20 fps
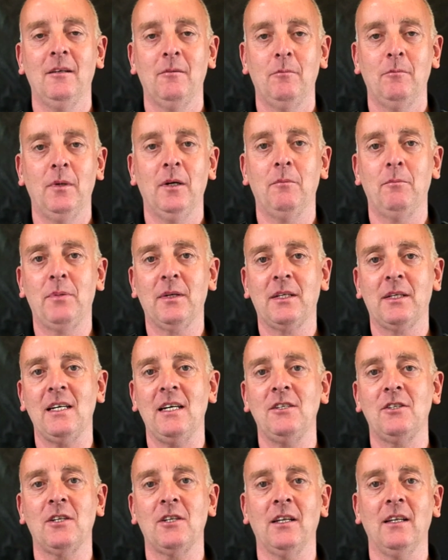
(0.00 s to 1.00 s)
but
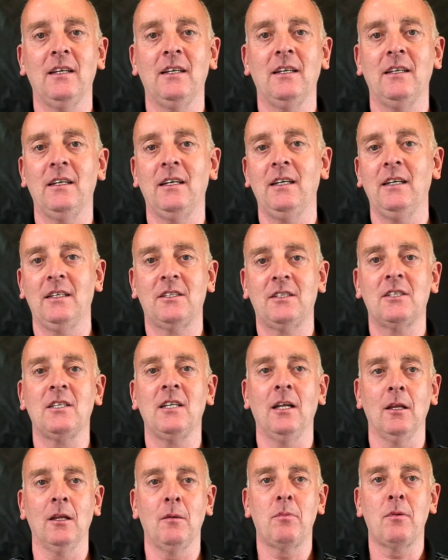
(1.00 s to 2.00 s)
potentially it's
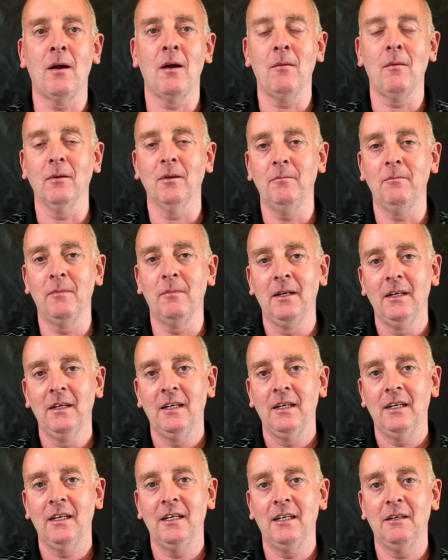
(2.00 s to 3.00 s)
still a problem
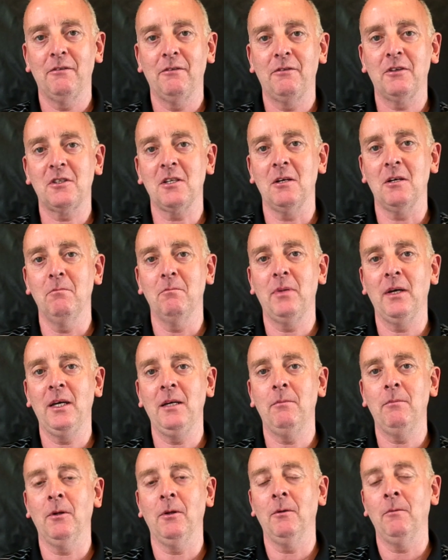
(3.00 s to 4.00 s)
uh, for some
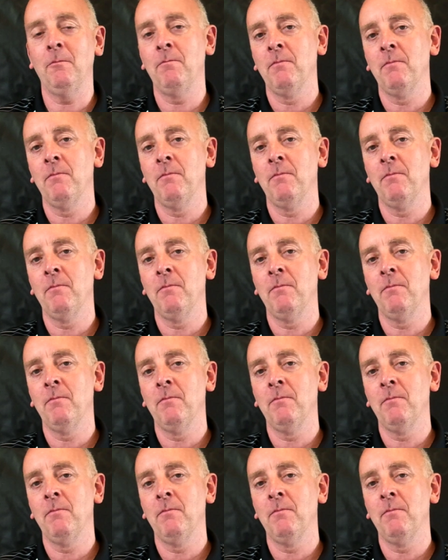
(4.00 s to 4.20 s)
people.